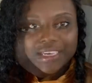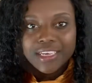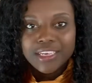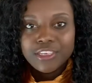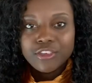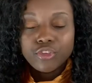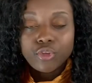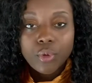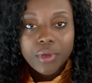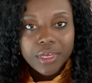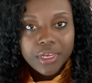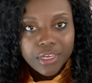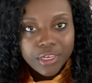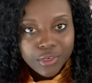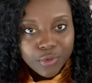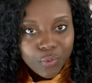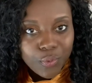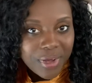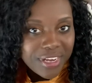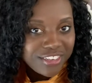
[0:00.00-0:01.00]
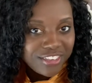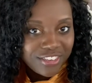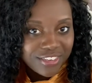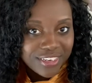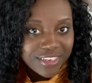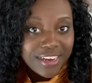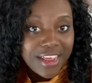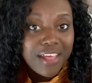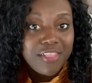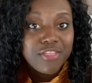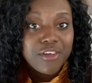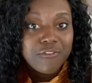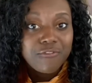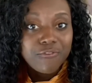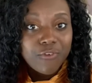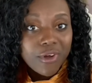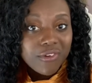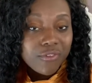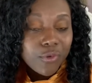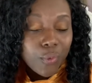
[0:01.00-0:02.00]
So a good question, and the
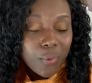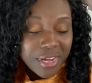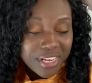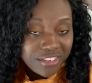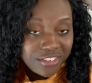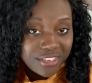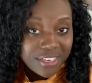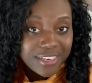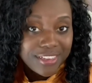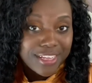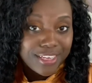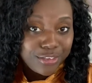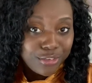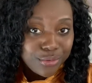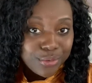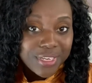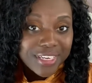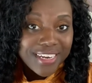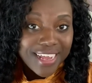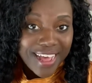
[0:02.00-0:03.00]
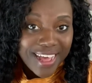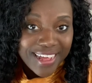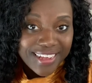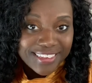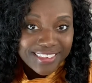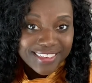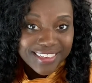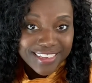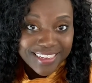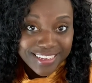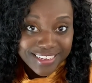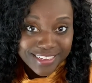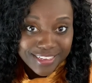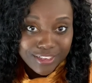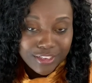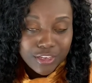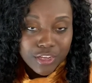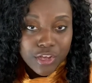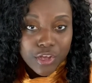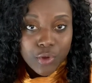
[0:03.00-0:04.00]
fourth question that you can ask, is
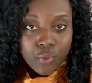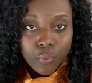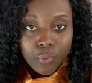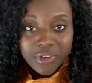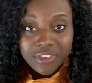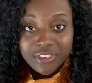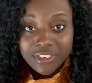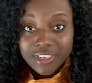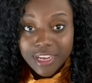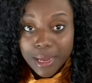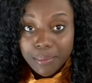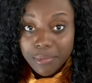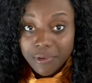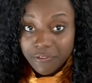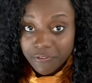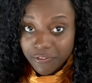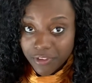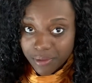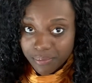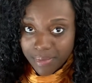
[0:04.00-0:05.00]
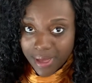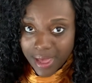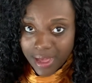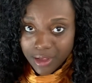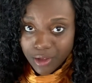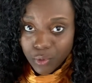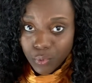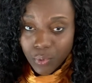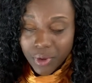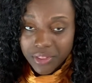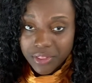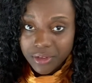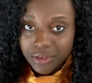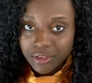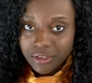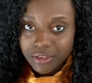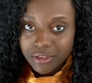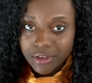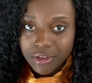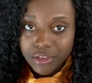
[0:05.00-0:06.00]
which type of feedback, whether
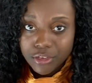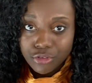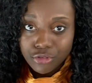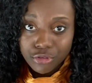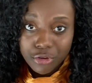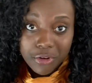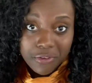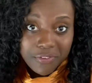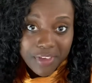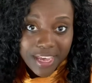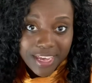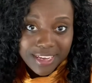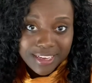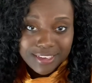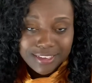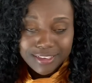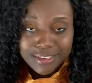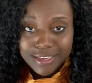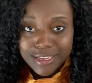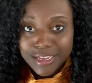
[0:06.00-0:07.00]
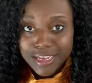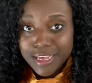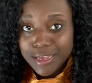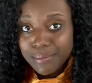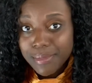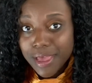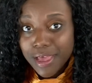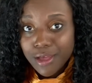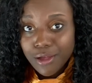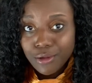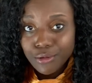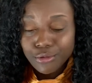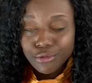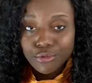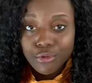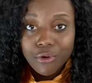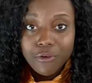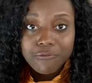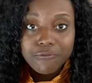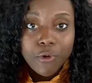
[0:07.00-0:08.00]
it's surveys, emails,
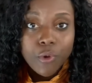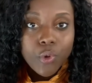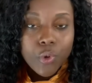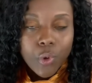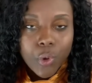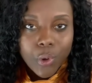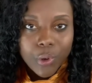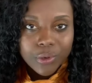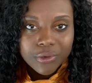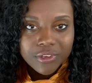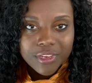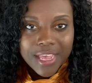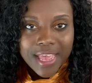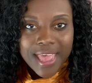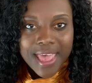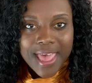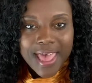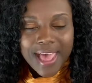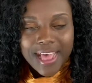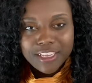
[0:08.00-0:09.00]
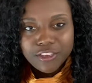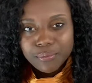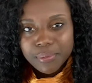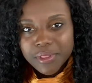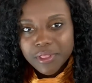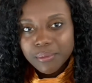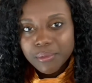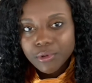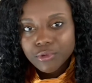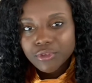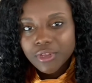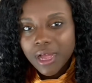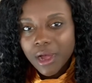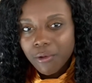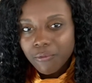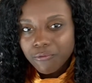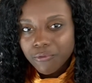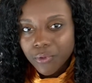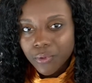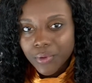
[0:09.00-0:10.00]
or phone calls, has been the most
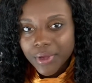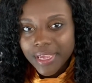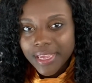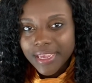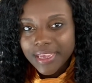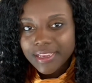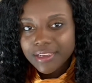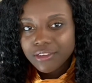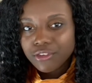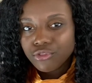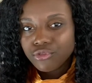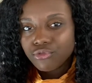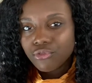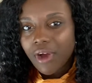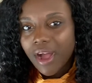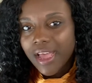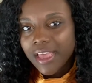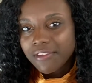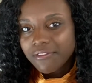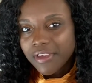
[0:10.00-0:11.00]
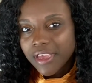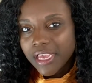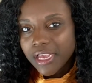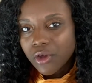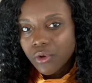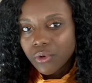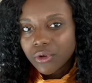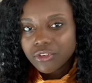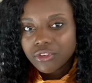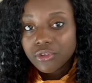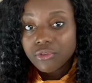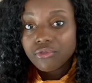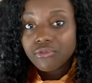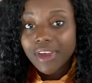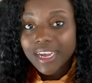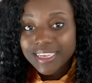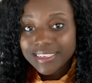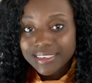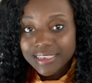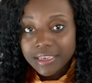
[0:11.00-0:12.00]
helpful in driving or
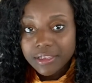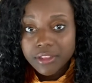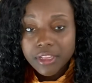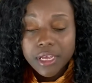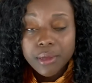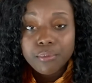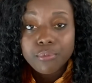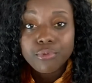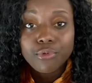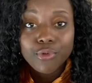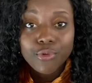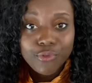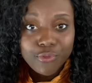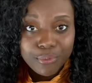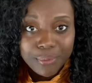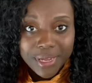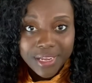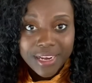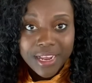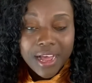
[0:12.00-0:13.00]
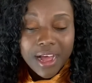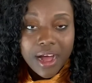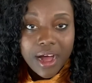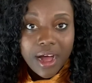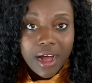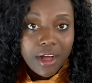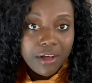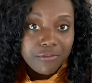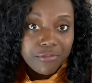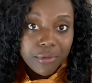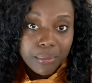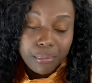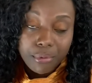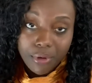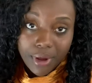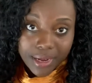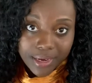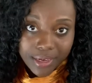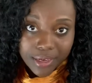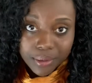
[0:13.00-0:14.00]
directing the improvement of the
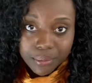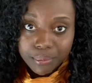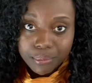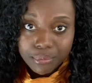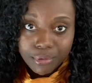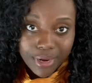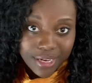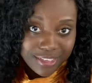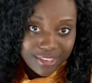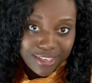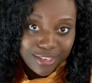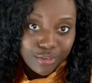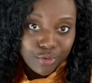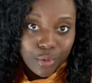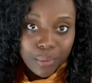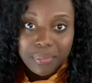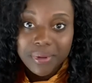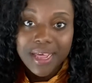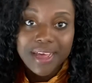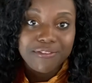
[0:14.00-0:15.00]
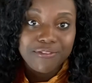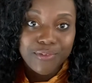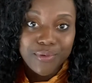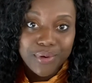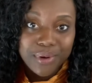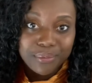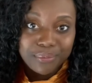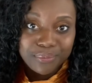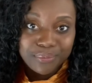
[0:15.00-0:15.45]
product, process, or platform?